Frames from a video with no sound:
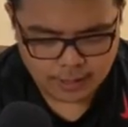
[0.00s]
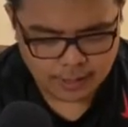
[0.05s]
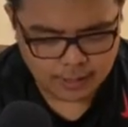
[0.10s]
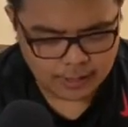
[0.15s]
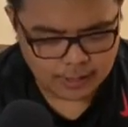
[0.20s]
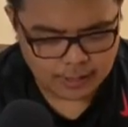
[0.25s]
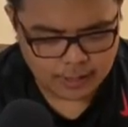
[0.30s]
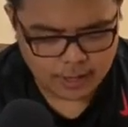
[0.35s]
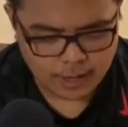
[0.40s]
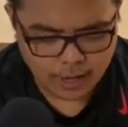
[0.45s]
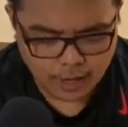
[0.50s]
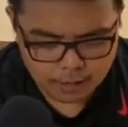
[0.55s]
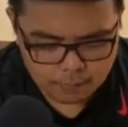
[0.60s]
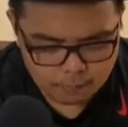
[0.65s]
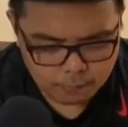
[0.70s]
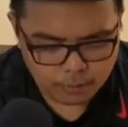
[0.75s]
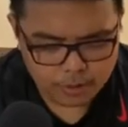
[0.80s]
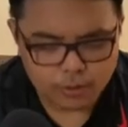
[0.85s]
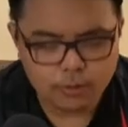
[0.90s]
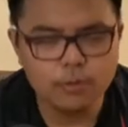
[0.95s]
And I
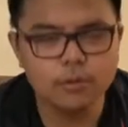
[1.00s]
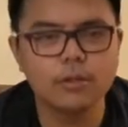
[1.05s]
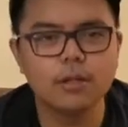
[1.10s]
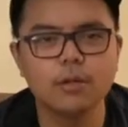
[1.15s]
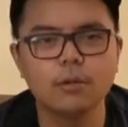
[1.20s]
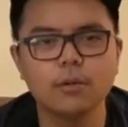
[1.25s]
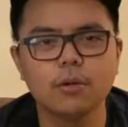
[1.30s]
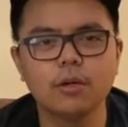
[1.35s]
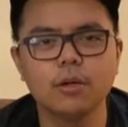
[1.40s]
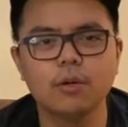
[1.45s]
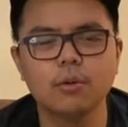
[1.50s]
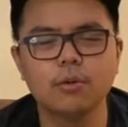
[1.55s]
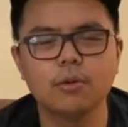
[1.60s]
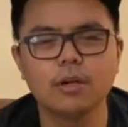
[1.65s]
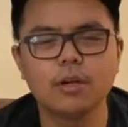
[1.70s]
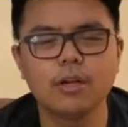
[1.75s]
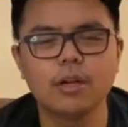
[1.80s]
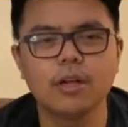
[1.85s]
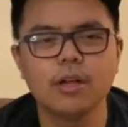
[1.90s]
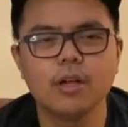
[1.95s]
prayed to the Lord,
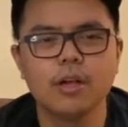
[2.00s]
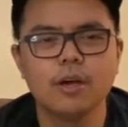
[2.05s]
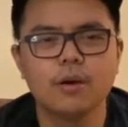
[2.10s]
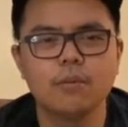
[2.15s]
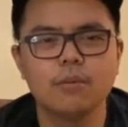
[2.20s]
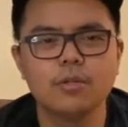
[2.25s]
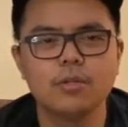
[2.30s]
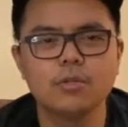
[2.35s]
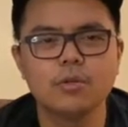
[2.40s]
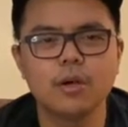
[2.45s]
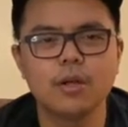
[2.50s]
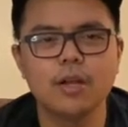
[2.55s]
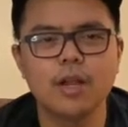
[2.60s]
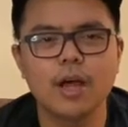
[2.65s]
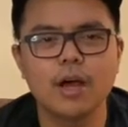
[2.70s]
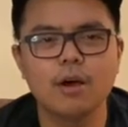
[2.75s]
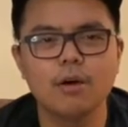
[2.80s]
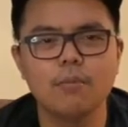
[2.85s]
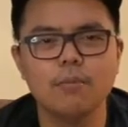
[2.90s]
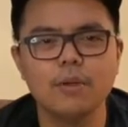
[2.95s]
"Lord, would you
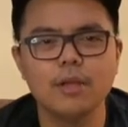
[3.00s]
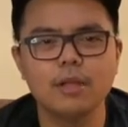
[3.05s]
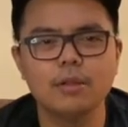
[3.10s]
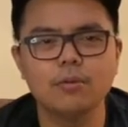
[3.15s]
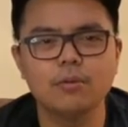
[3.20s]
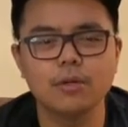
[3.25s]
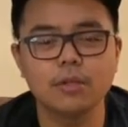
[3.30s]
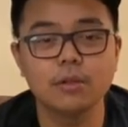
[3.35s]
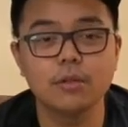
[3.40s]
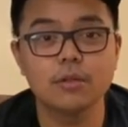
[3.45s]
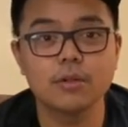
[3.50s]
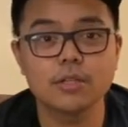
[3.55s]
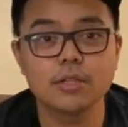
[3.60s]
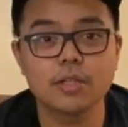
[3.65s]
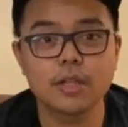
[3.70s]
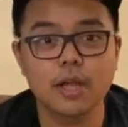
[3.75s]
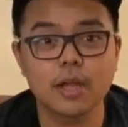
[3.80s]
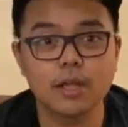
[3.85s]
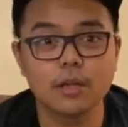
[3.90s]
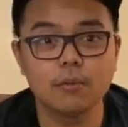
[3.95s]
allow me to
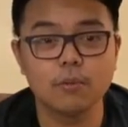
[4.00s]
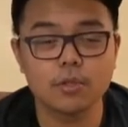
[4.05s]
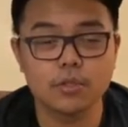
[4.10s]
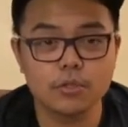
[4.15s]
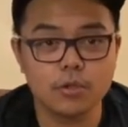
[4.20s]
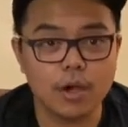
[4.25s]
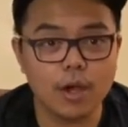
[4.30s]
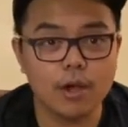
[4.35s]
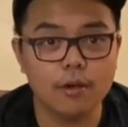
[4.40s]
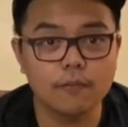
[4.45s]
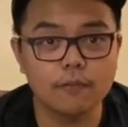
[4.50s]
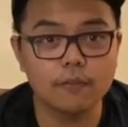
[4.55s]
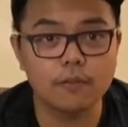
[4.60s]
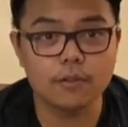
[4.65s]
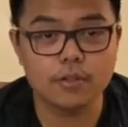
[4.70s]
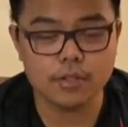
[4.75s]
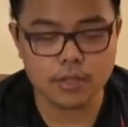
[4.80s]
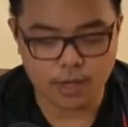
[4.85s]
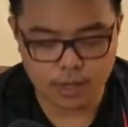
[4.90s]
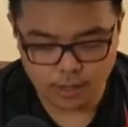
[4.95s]
understand what you have
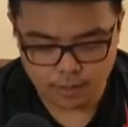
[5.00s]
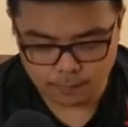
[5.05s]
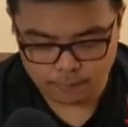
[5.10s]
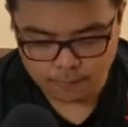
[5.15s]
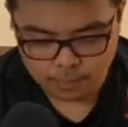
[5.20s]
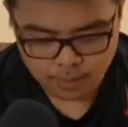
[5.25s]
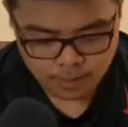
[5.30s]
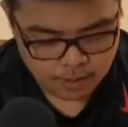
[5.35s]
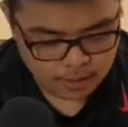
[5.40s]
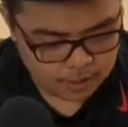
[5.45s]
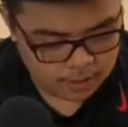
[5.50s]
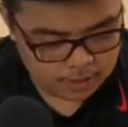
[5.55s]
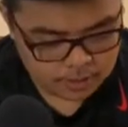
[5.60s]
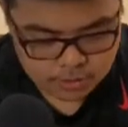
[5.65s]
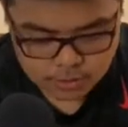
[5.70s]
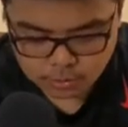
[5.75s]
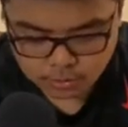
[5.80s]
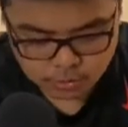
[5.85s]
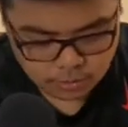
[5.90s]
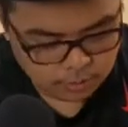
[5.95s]
to say?" And
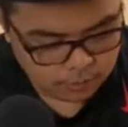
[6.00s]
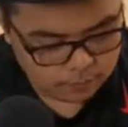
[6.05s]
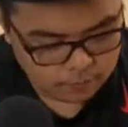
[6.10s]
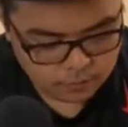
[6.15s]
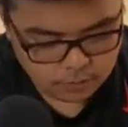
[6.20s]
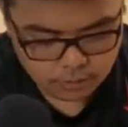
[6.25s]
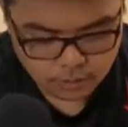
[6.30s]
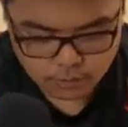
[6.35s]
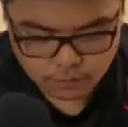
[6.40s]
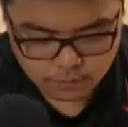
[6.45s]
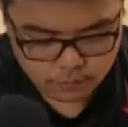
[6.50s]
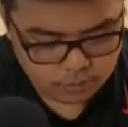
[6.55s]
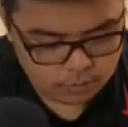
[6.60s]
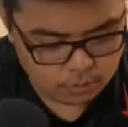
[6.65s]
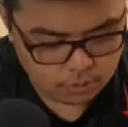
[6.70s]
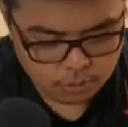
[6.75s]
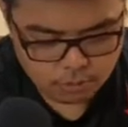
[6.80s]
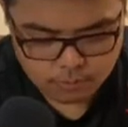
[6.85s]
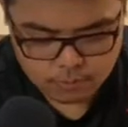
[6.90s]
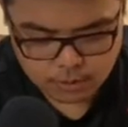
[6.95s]
so if you
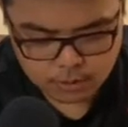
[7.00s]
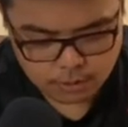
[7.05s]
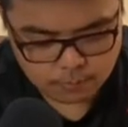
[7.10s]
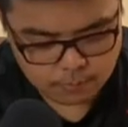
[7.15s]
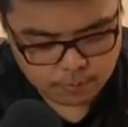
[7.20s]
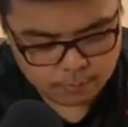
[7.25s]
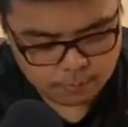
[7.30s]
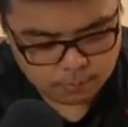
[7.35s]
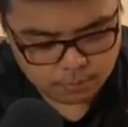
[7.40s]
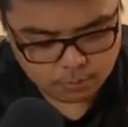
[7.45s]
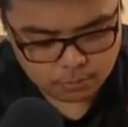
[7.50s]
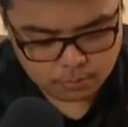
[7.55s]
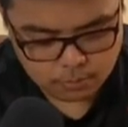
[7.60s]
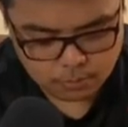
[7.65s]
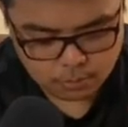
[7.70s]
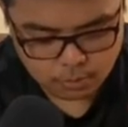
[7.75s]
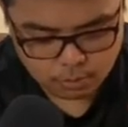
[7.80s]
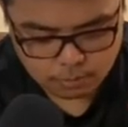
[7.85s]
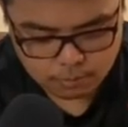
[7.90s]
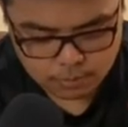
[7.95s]
know me, the people who
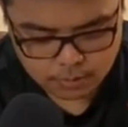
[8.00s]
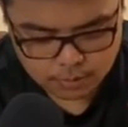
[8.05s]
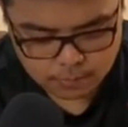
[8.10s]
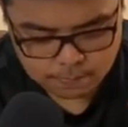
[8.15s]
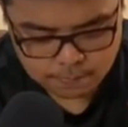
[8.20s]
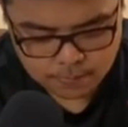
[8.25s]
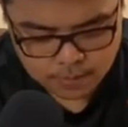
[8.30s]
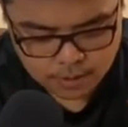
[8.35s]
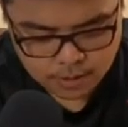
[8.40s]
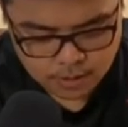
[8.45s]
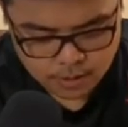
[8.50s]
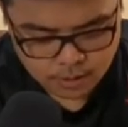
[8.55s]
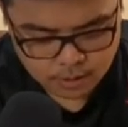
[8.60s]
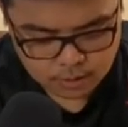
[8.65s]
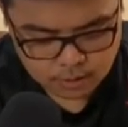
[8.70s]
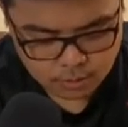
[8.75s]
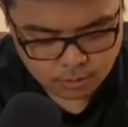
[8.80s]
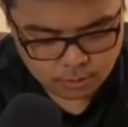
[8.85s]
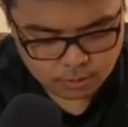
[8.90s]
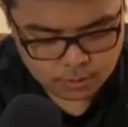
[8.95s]
know me,
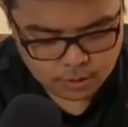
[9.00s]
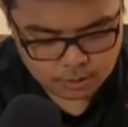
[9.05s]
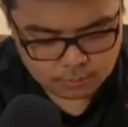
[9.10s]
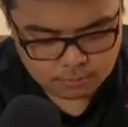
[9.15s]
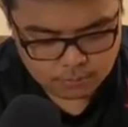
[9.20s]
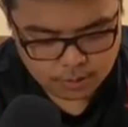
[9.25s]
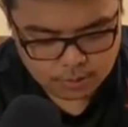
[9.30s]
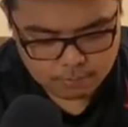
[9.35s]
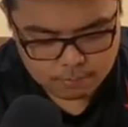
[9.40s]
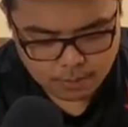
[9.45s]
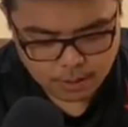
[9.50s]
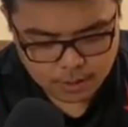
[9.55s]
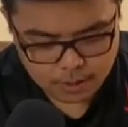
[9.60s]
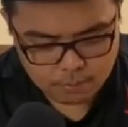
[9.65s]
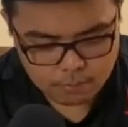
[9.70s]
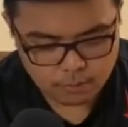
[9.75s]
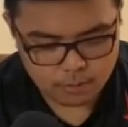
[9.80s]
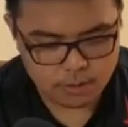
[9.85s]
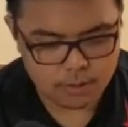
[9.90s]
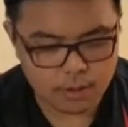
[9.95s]
know that my
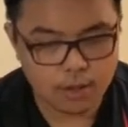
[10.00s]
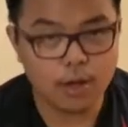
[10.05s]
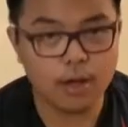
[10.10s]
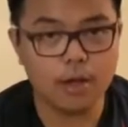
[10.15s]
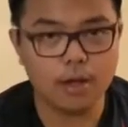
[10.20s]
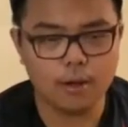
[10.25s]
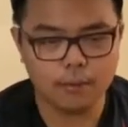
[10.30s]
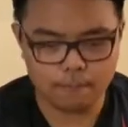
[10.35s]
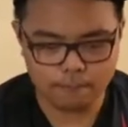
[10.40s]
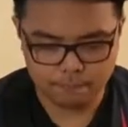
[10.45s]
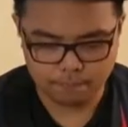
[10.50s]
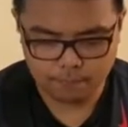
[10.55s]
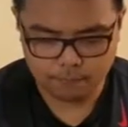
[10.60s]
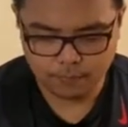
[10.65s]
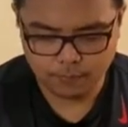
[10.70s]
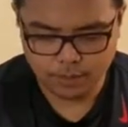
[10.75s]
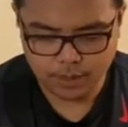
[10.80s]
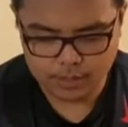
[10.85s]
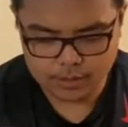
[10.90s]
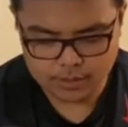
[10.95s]
Bible
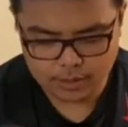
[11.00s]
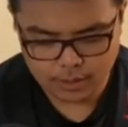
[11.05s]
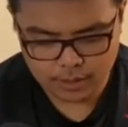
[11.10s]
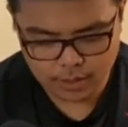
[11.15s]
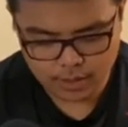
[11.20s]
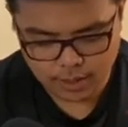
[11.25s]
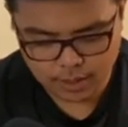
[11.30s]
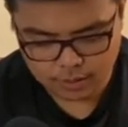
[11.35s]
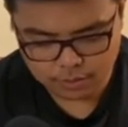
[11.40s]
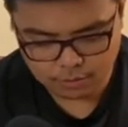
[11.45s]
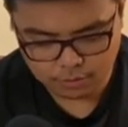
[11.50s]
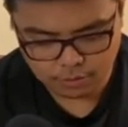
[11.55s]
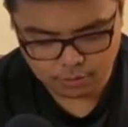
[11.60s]
has a lot